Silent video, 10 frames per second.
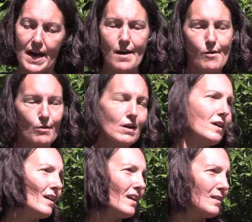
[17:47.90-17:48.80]
how
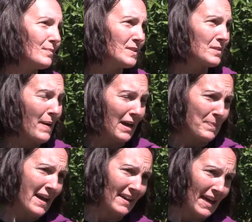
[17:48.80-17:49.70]
to
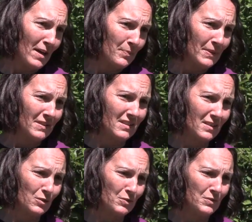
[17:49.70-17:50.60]
backpack camp,
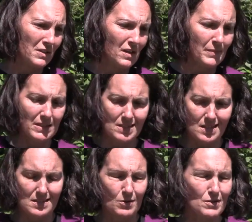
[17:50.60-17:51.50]
come and
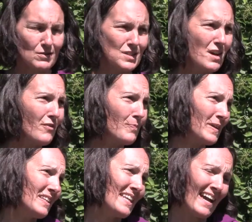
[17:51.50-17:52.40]
test out your stuff.
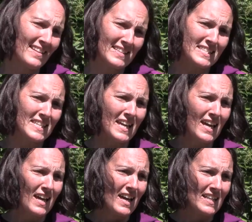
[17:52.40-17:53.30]
But yeah,
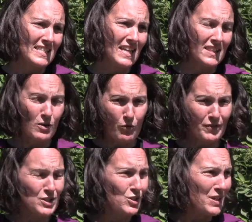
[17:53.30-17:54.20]
it's nothing
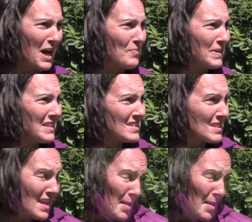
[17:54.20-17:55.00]
official yet, but it's an